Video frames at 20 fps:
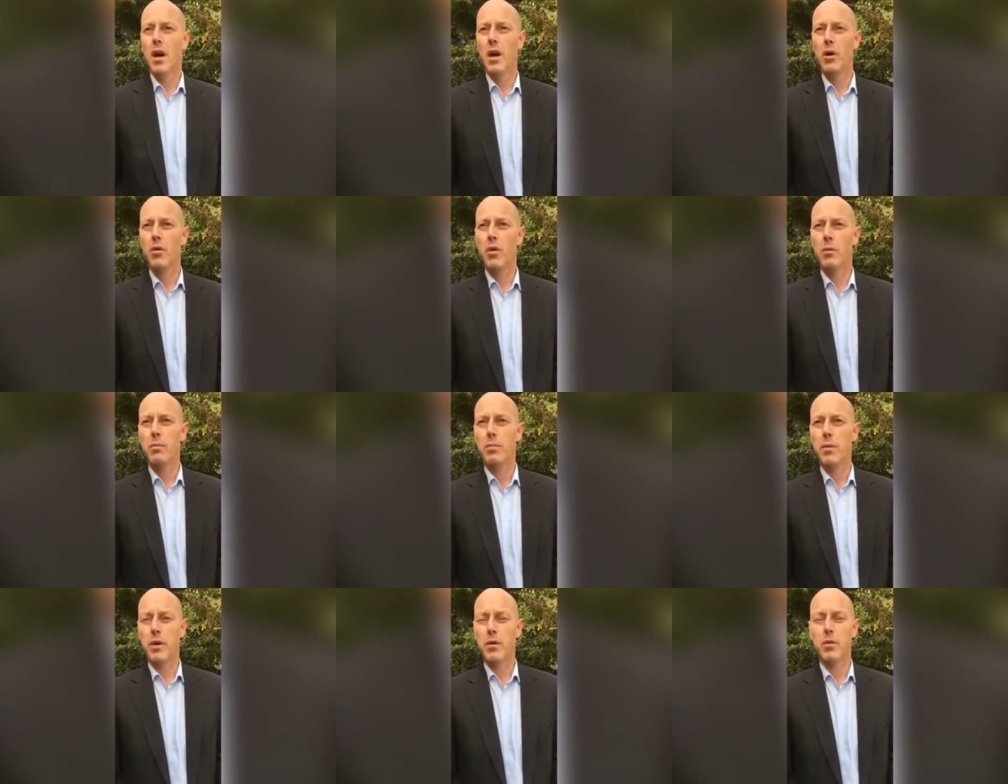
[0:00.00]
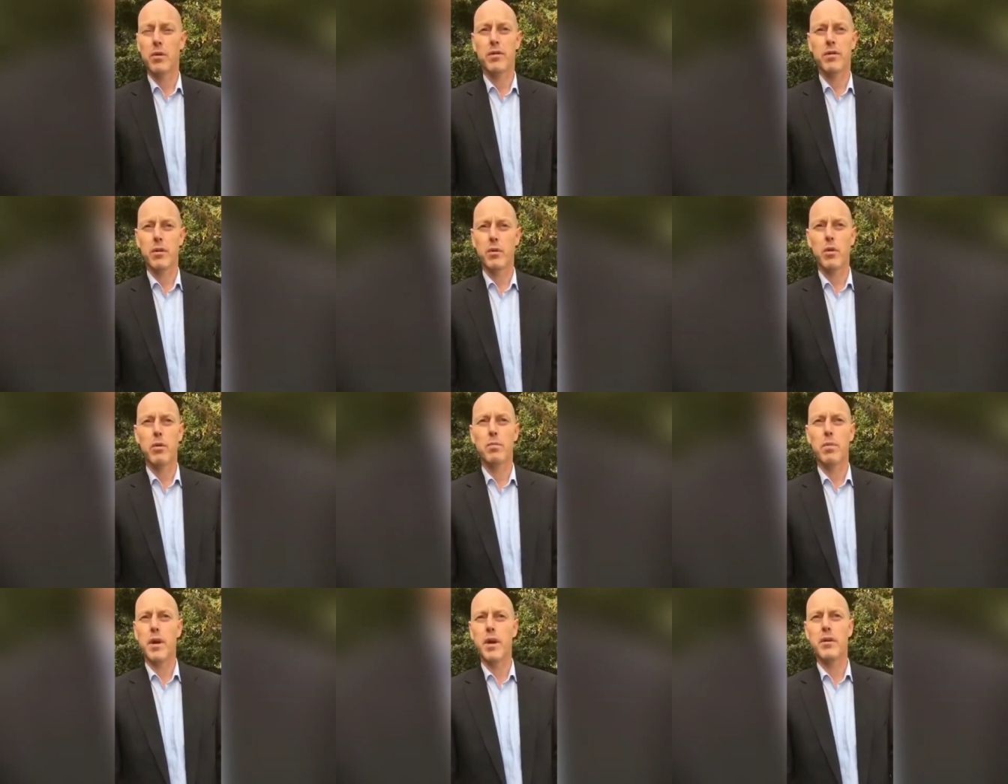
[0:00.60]
irre- he was
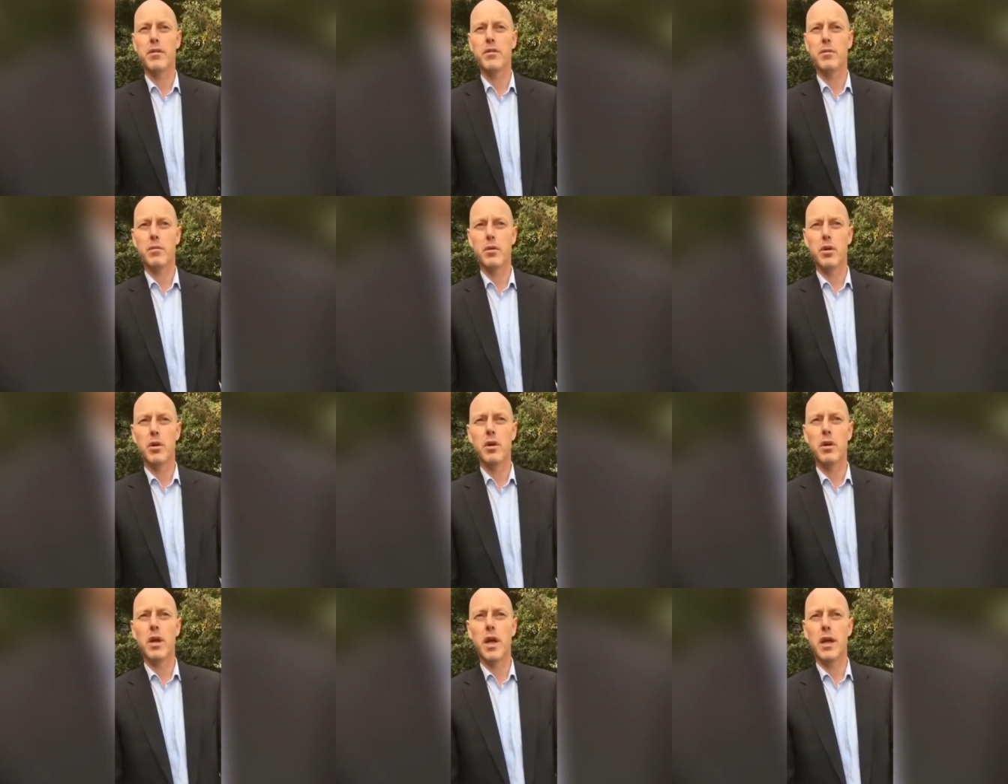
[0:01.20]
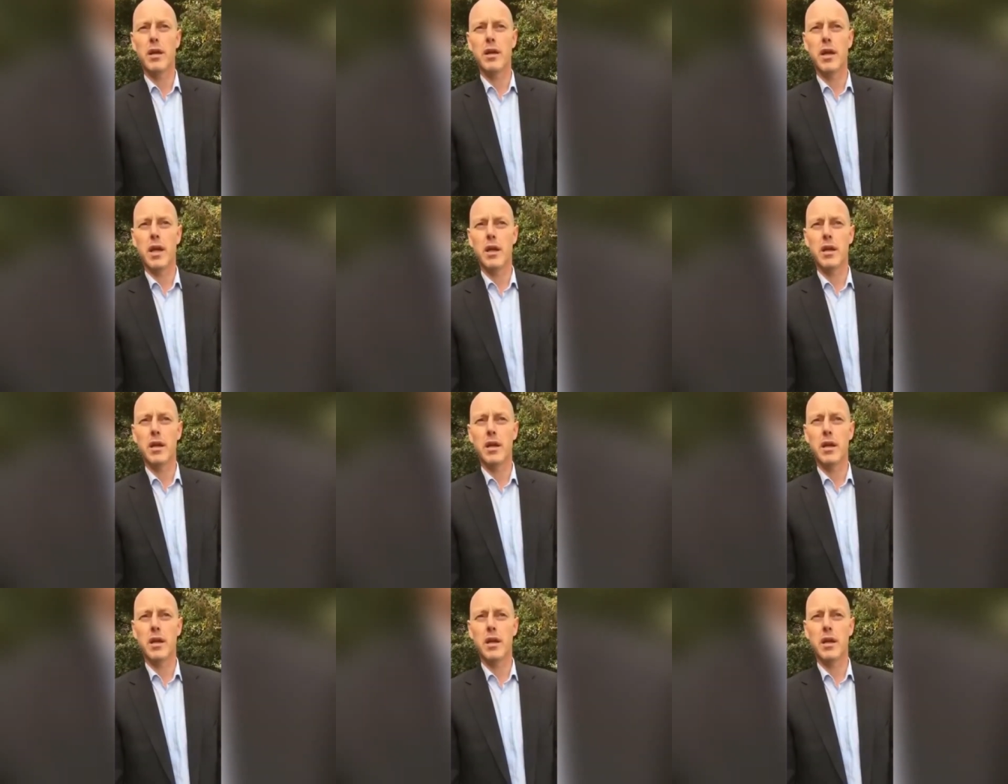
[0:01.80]
irreplaceable and,